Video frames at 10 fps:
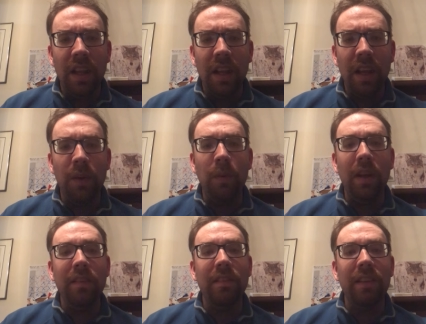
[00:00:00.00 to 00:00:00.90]
In
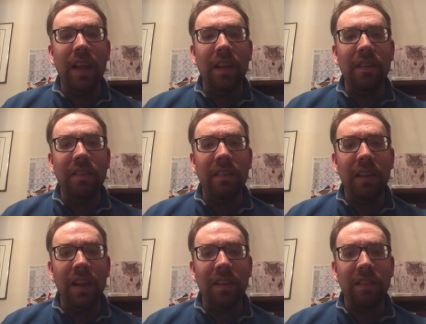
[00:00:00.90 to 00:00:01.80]
one sense,
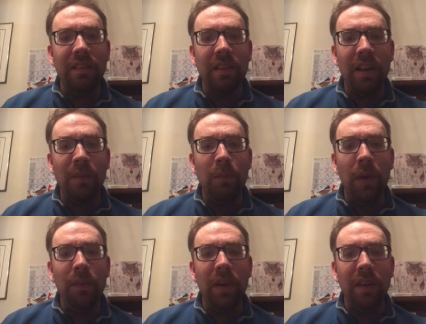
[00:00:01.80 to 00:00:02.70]
it's a
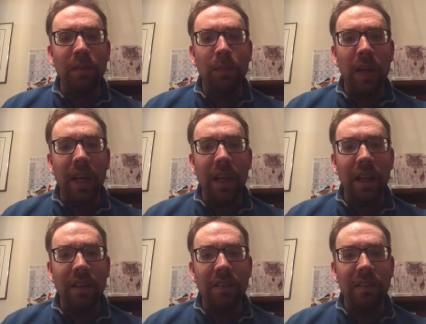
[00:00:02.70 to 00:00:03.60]
bonus
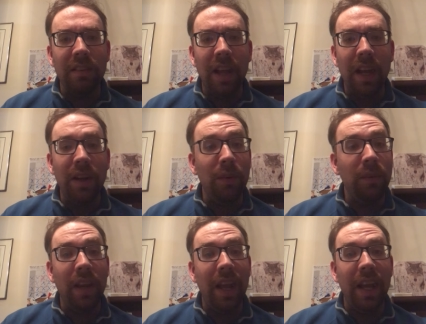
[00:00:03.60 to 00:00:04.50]
because I don't
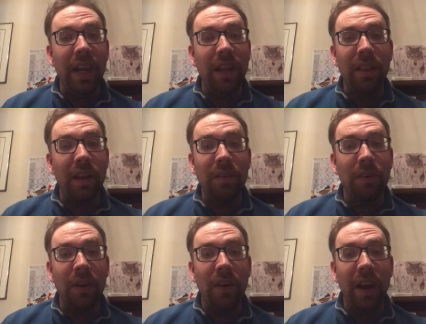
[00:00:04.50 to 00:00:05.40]
take anything
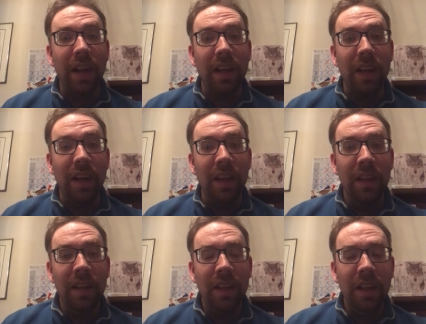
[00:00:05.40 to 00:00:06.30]
for granted.
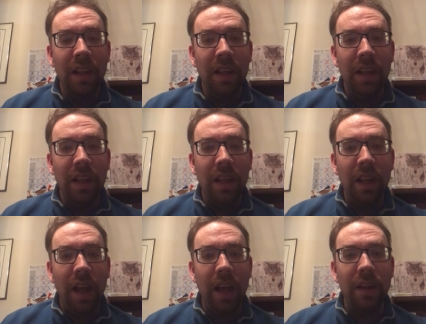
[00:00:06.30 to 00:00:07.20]

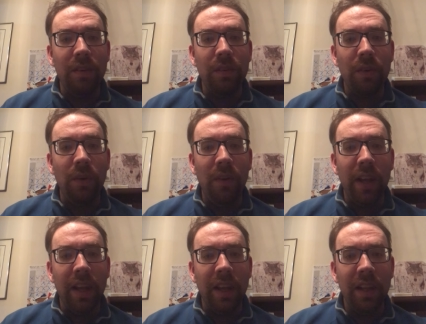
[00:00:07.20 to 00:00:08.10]
I
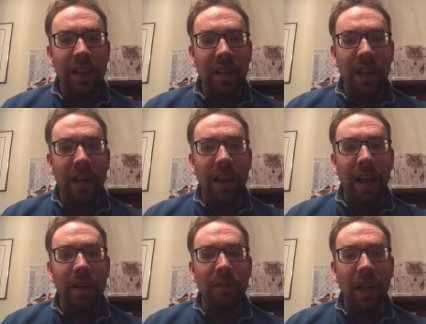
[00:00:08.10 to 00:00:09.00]
enjoy the
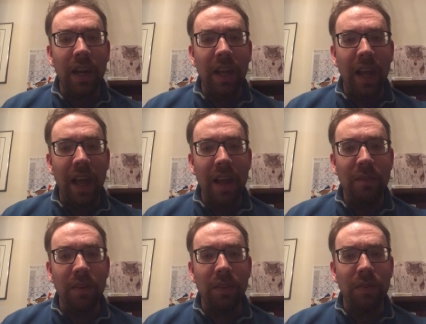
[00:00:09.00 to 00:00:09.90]
time that I
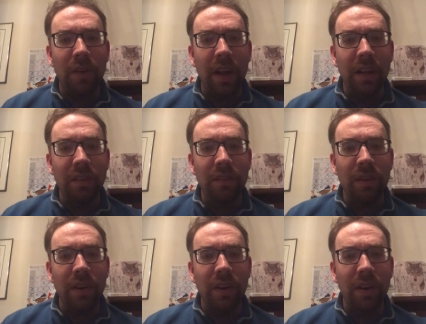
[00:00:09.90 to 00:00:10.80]
have with friends
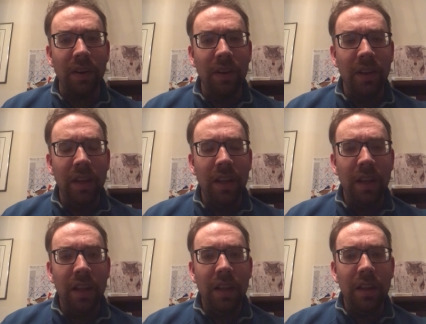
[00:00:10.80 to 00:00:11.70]
or
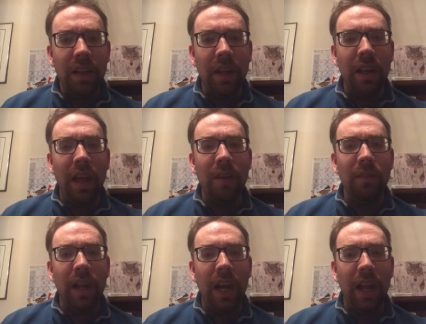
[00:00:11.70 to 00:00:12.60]
the time
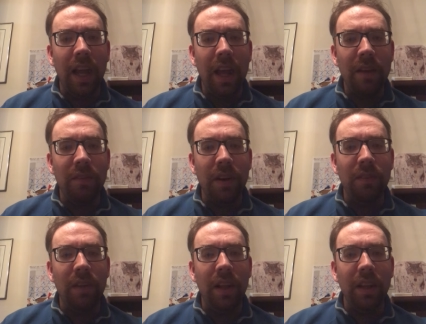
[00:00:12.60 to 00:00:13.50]
that I have at a
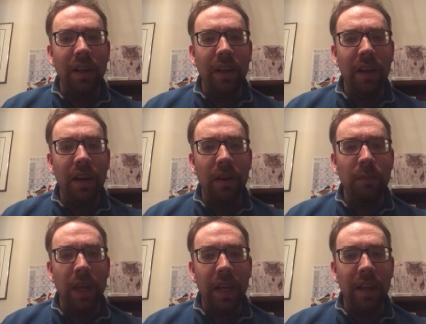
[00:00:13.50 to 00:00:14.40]
volunteer
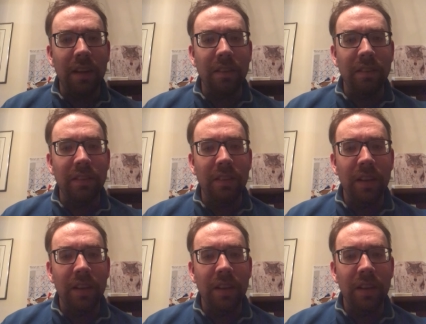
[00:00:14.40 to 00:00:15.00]
because